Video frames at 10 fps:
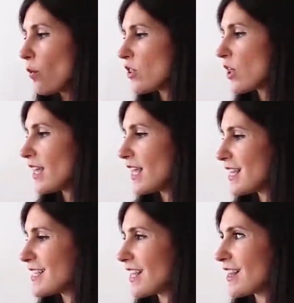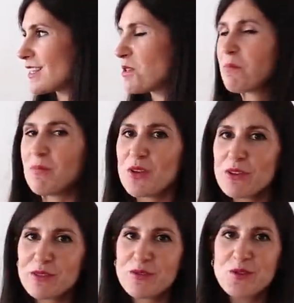which is this
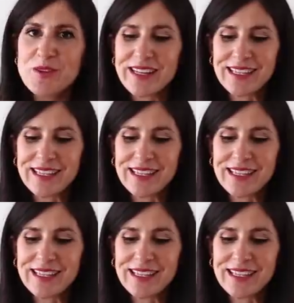beautiful